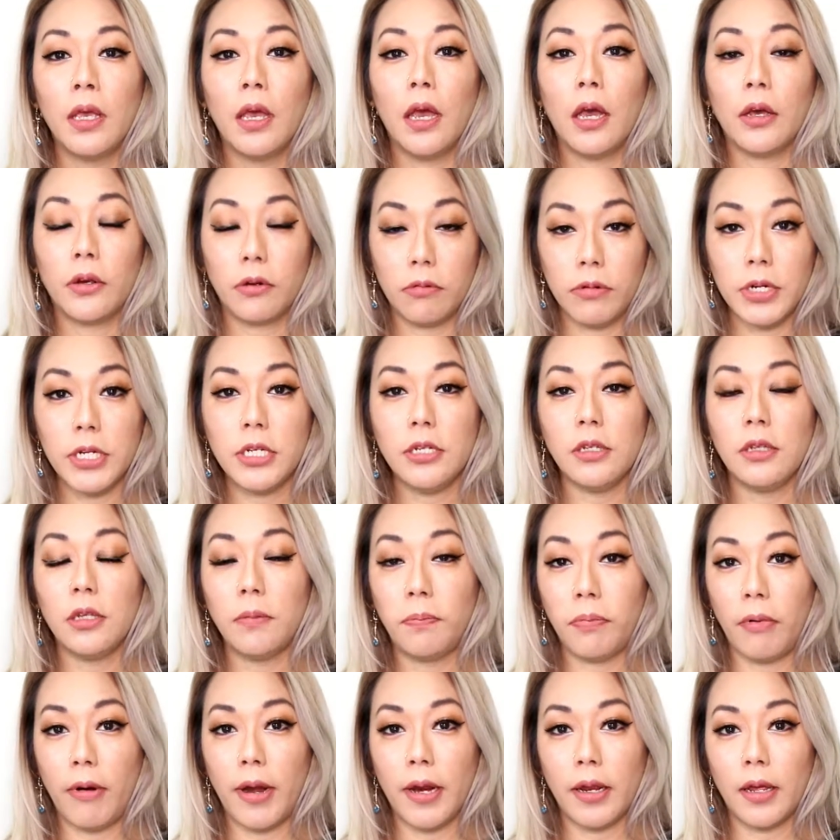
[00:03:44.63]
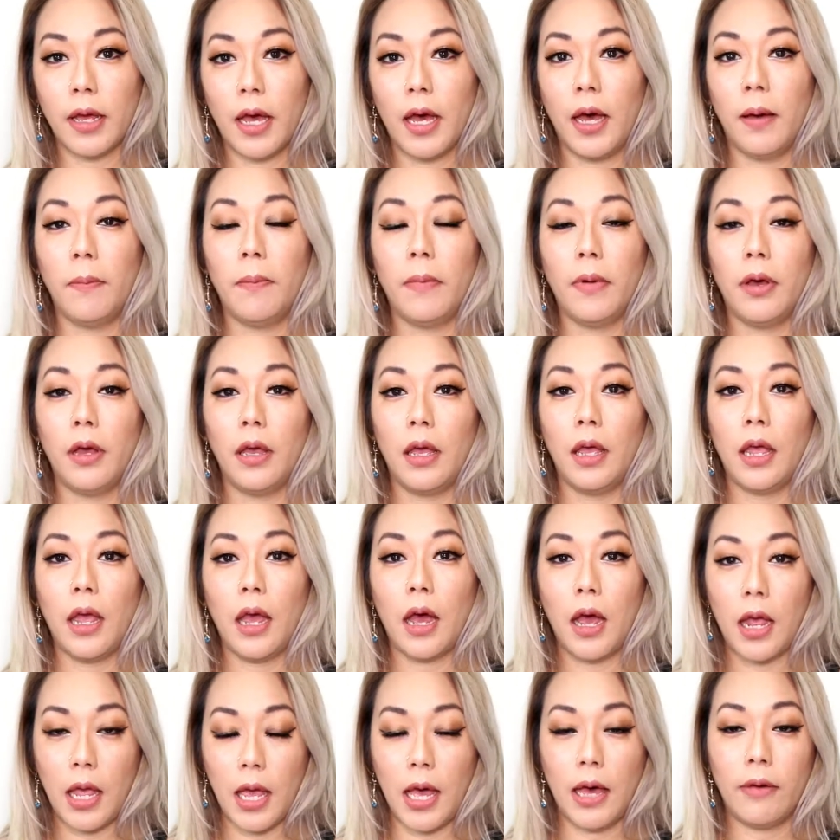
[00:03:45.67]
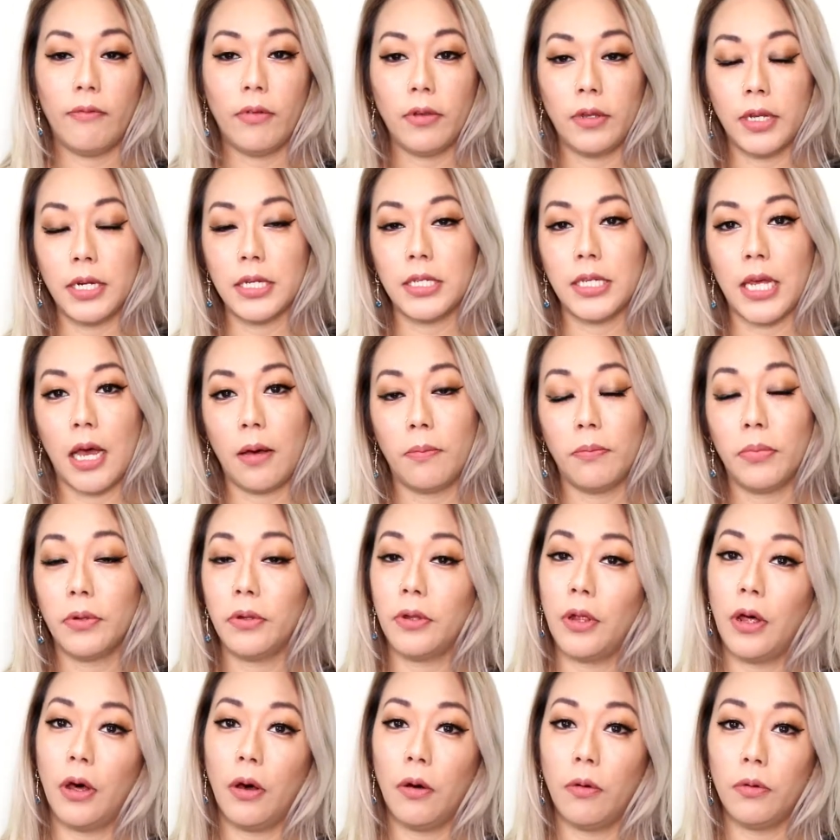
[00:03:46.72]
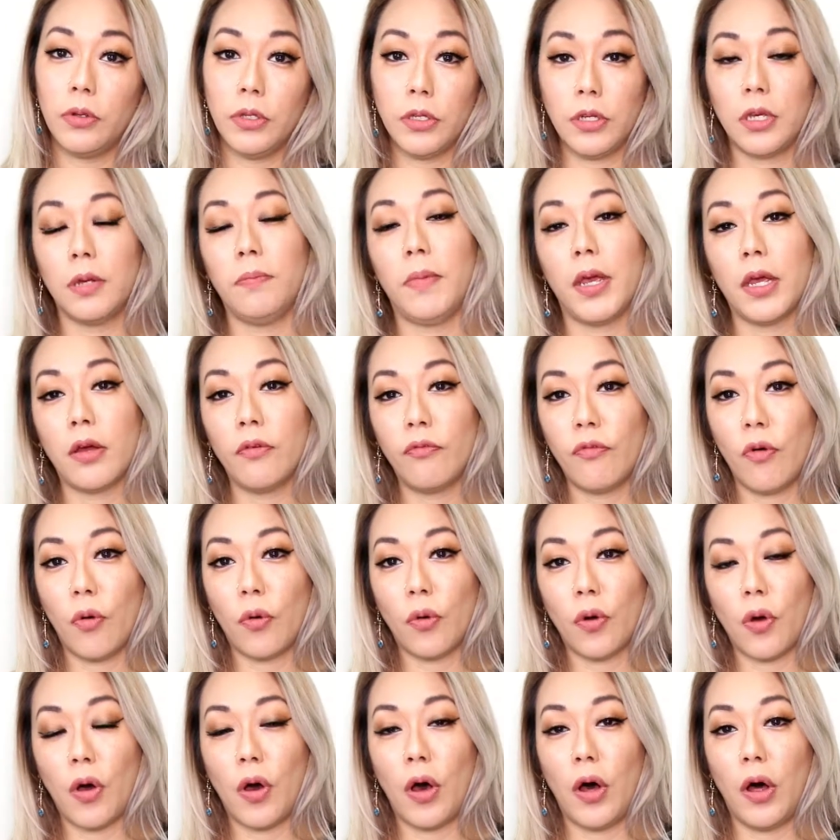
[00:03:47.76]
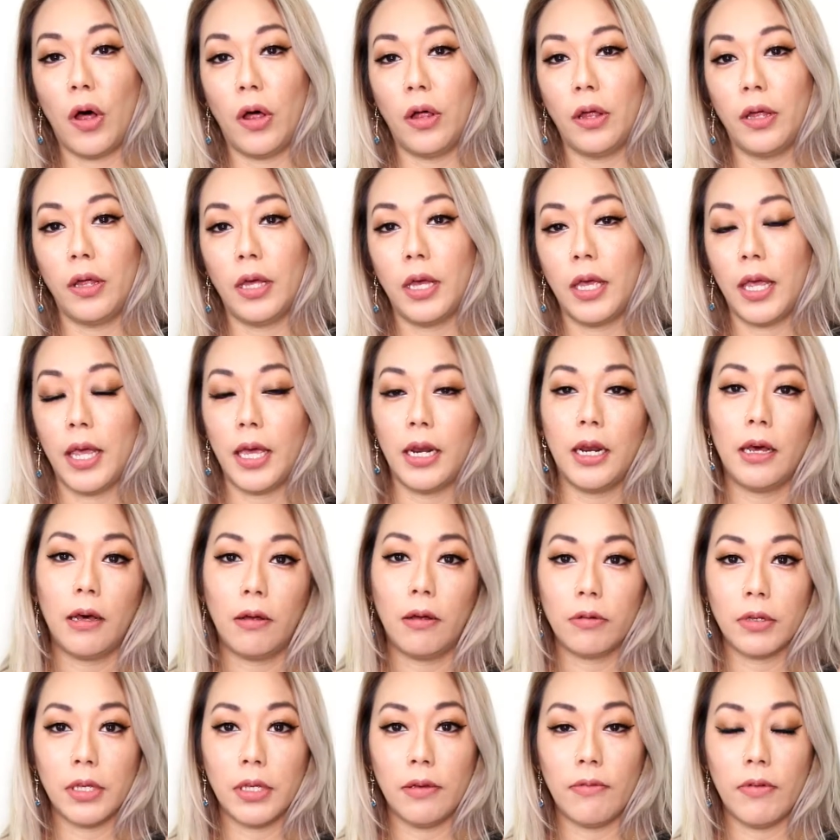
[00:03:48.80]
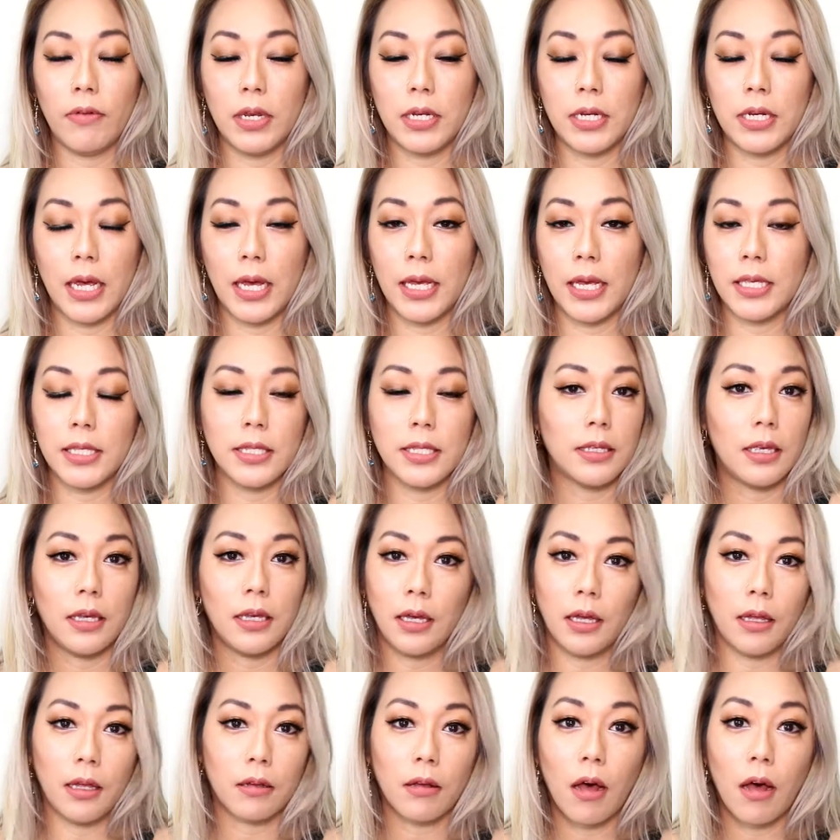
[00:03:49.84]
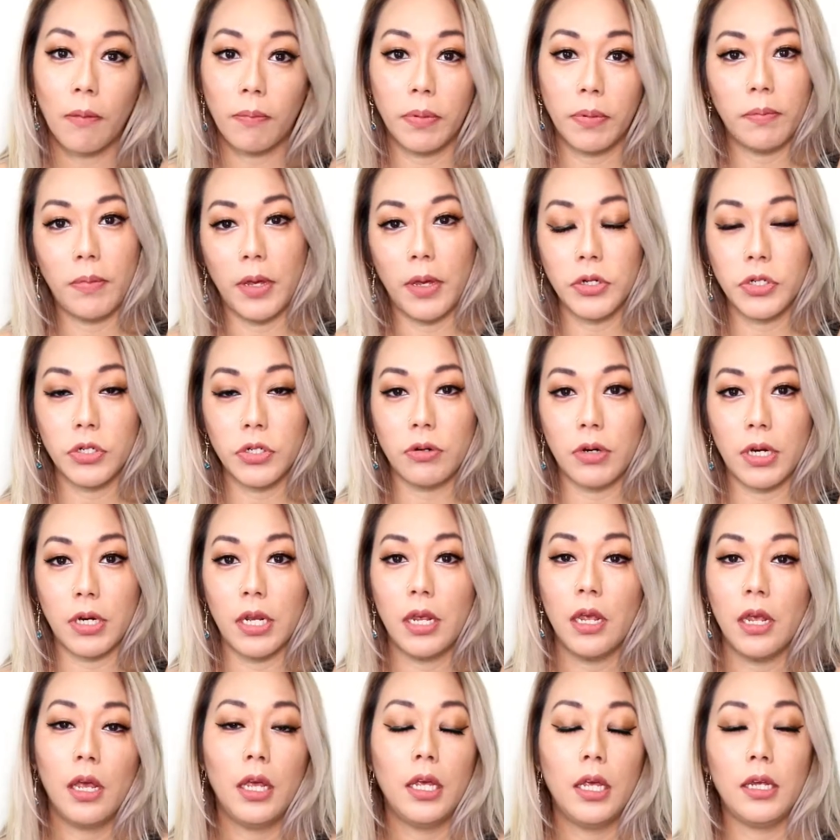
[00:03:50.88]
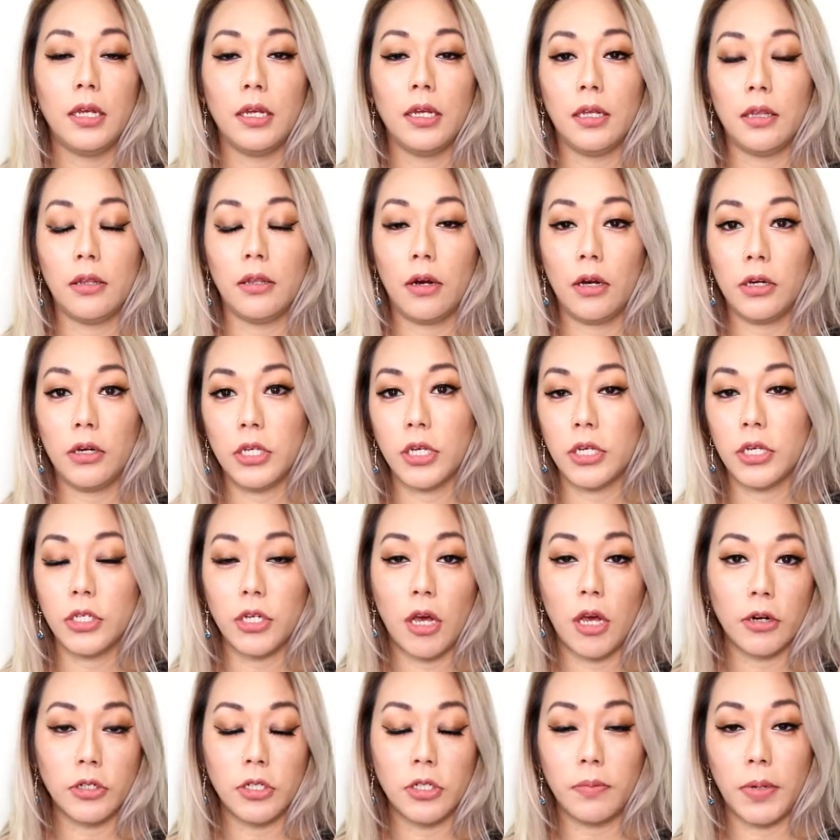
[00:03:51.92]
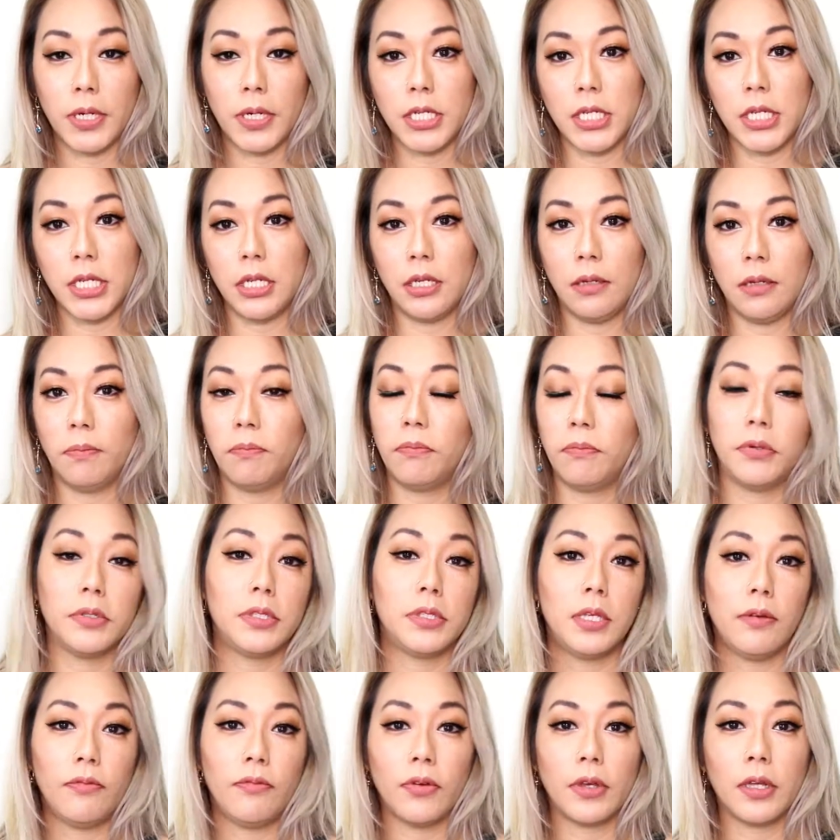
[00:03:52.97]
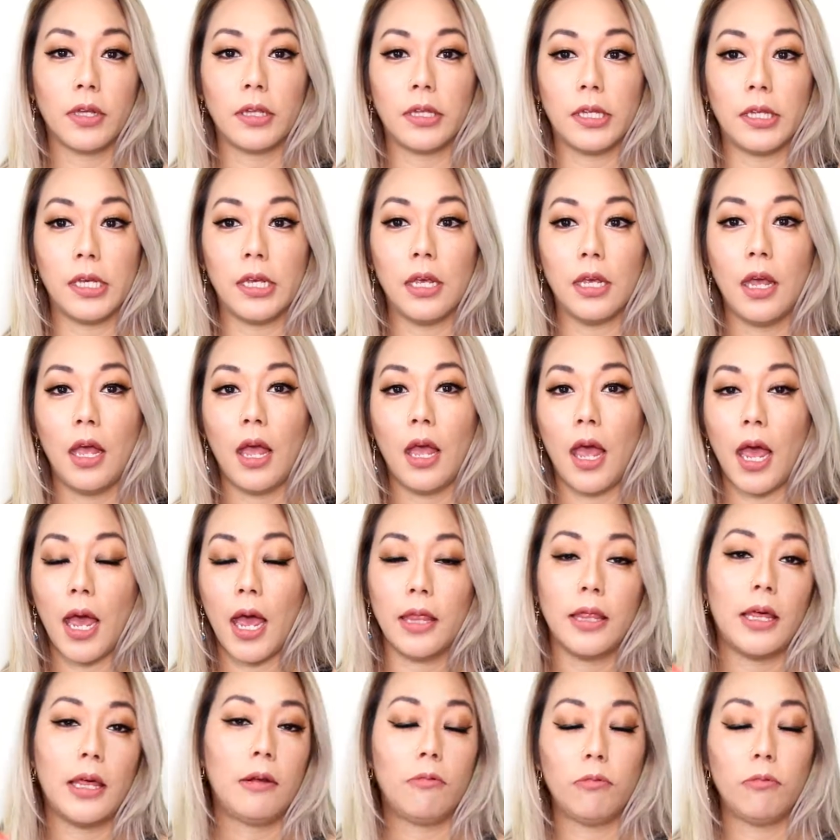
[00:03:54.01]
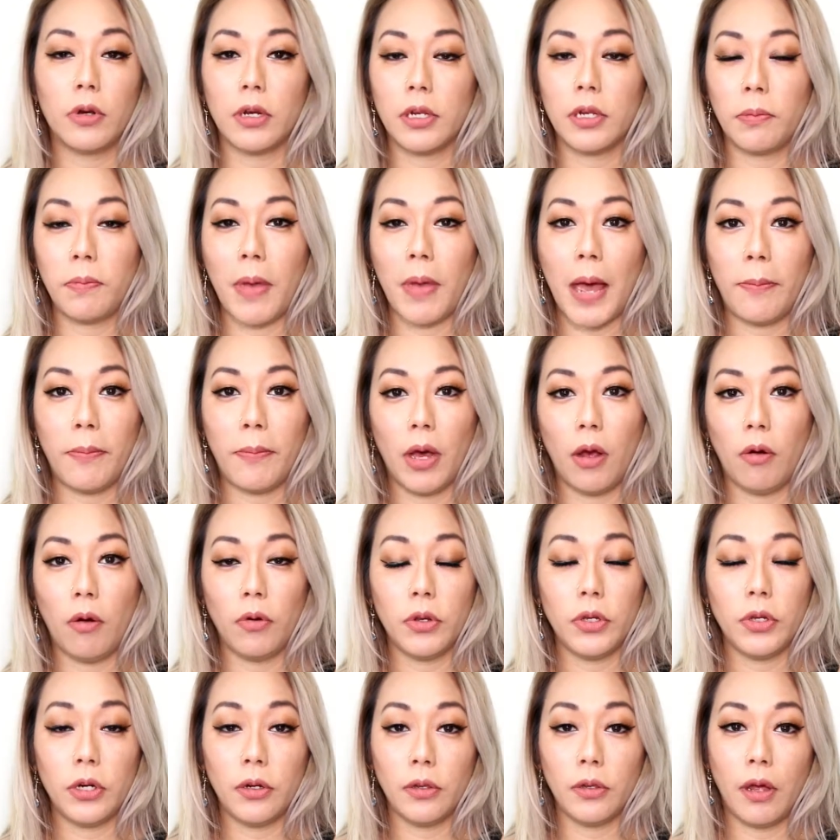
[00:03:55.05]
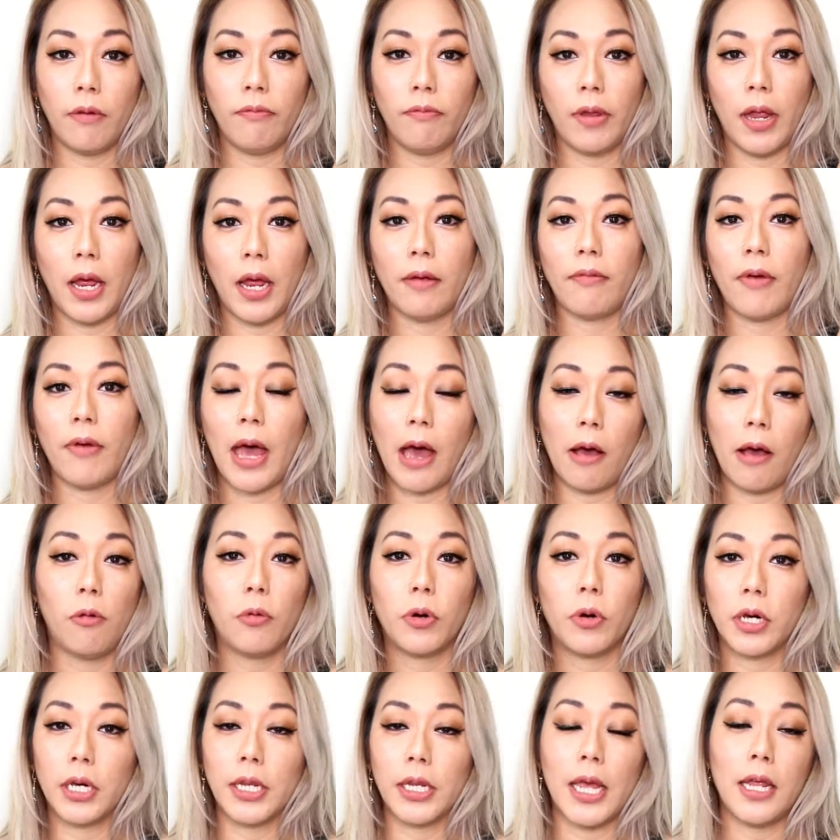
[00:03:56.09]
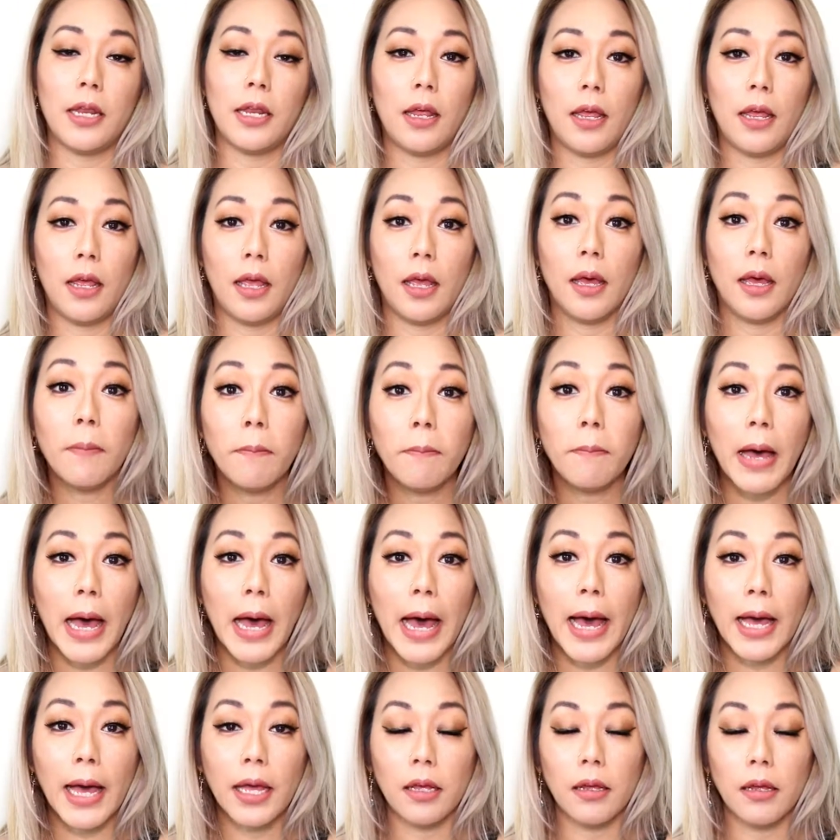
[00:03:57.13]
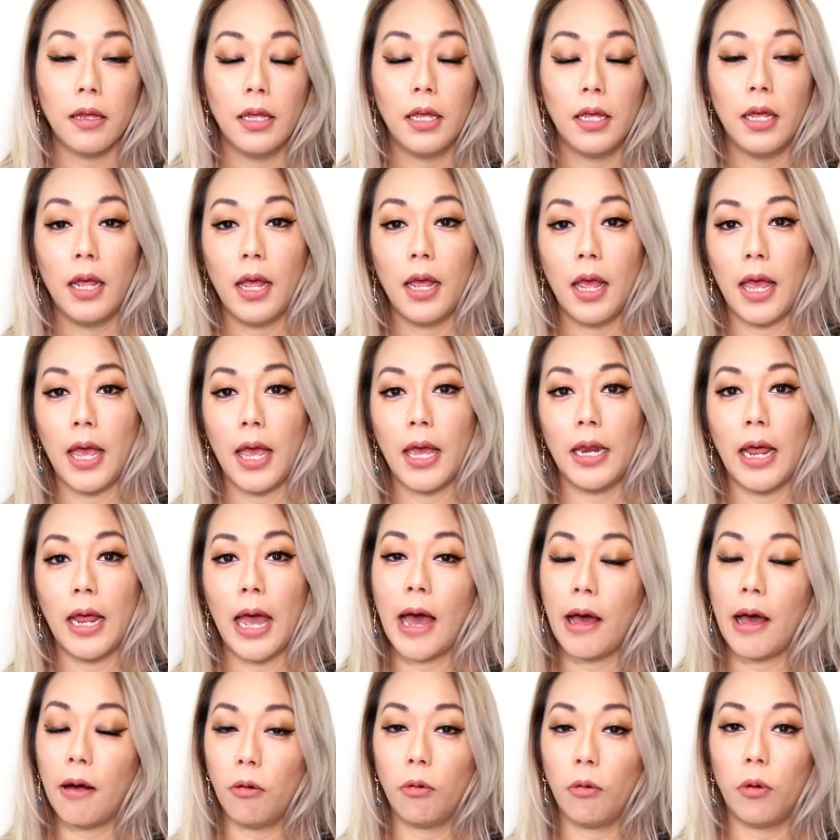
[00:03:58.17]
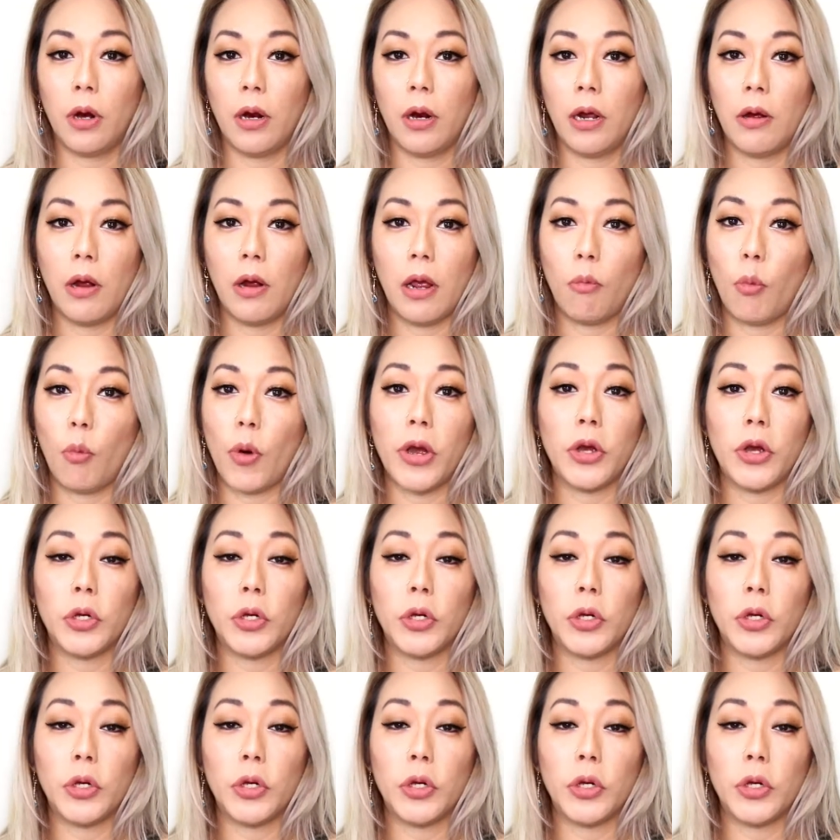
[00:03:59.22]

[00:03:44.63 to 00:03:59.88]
Agree to the breakup. I have a link down below. You can make a phone call, and I'll give it as complimentary. Either you can talk to my team specifically, and then we're going to map out your love life, how we're going to get him back, and how and where